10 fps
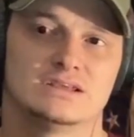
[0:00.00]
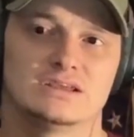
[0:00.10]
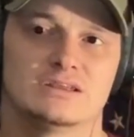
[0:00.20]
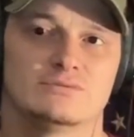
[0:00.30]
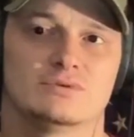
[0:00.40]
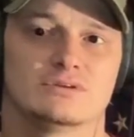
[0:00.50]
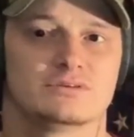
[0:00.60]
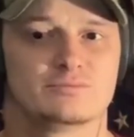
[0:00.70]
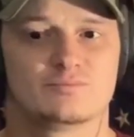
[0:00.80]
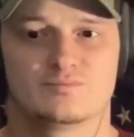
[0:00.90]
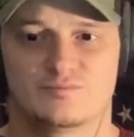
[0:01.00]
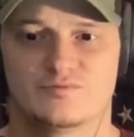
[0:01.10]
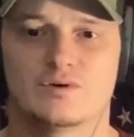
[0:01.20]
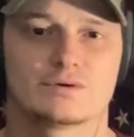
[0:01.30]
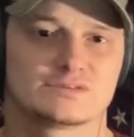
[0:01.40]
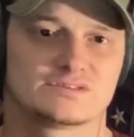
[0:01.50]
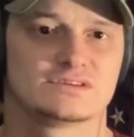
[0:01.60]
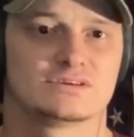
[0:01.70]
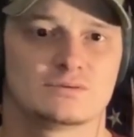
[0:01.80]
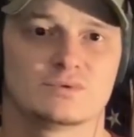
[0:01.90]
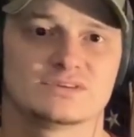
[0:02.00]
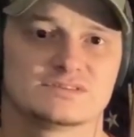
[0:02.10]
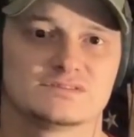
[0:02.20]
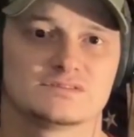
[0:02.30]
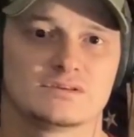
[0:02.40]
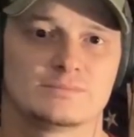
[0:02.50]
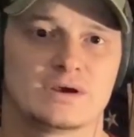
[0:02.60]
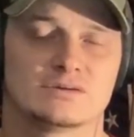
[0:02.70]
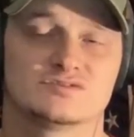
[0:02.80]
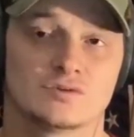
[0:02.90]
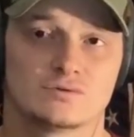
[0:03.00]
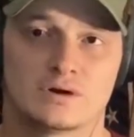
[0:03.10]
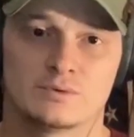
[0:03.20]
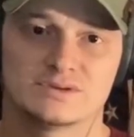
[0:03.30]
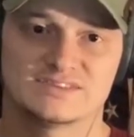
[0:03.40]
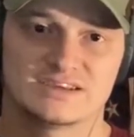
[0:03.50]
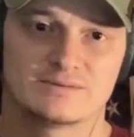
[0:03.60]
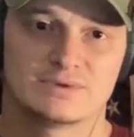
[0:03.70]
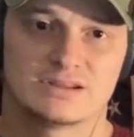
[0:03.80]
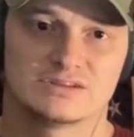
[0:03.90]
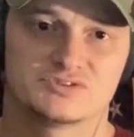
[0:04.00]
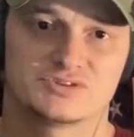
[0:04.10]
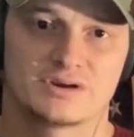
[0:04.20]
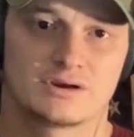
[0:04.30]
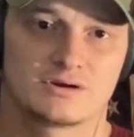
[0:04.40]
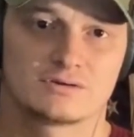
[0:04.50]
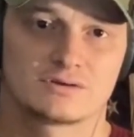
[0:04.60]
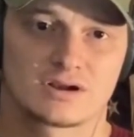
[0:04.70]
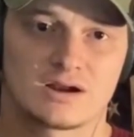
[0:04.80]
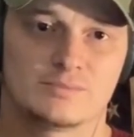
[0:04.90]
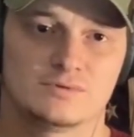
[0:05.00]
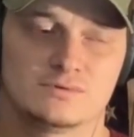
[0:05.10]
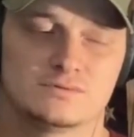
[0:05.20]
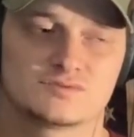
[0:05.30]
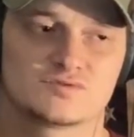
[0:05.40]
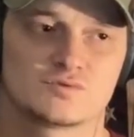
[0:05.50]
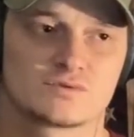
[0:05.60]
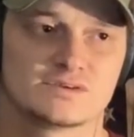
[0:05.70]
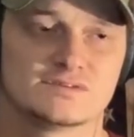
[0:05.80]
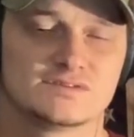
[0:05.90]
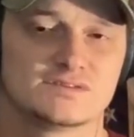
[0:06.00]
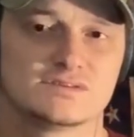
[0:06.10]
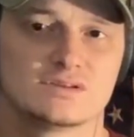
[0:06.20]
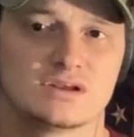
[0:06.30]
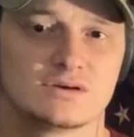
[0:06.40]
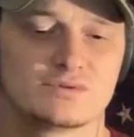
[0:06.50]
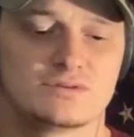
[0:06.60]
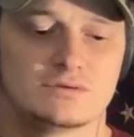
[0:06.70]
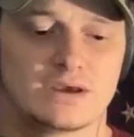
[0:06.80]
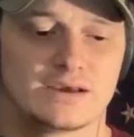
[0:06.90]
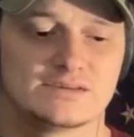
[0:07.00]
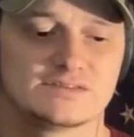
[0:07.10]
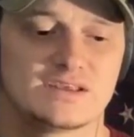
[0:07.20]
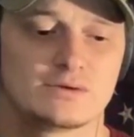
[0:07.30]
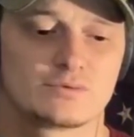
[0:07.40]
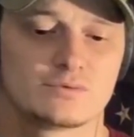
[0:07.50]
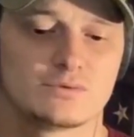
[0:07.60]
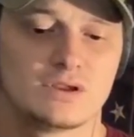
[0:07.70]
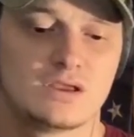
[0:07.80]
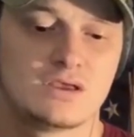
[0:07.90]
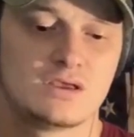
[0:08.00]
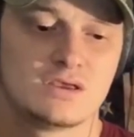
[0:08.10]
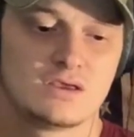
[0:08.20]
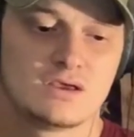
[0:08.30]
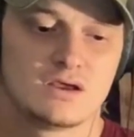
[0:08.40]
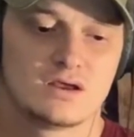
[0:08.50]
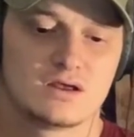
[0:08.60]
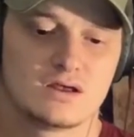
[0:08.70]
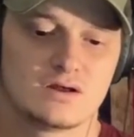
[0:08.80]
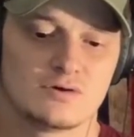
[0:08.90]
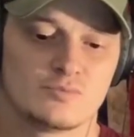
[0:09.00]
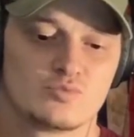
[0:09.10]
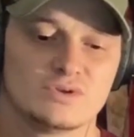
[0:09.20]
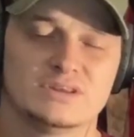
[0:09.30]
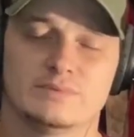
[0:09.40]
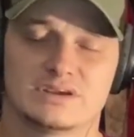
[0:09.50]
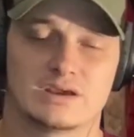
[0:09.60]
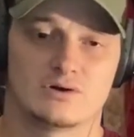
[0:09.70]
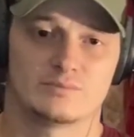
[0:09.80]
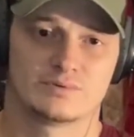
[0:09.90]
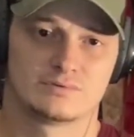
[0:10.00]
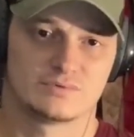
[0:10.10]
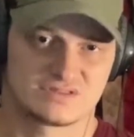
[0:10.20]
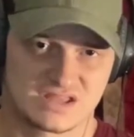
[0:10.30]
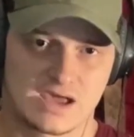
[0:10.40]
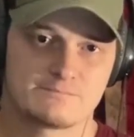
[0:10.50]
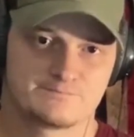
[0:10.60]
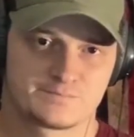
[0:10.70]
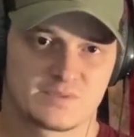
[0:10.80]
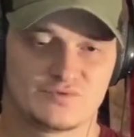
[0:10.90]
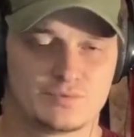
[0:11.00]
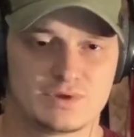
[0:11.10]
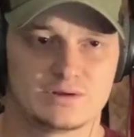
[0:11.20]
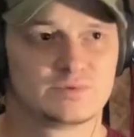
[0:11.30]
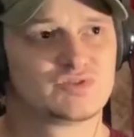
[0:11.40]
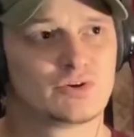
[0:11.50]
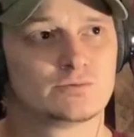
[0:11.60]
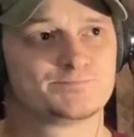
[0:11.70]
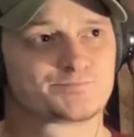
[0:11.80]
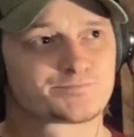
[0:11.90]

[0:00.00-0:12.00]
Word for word: and really focus in on what this is all about. So I want to take a minute and share a couple stories uh, with you guys that were a really big help with that for me. So,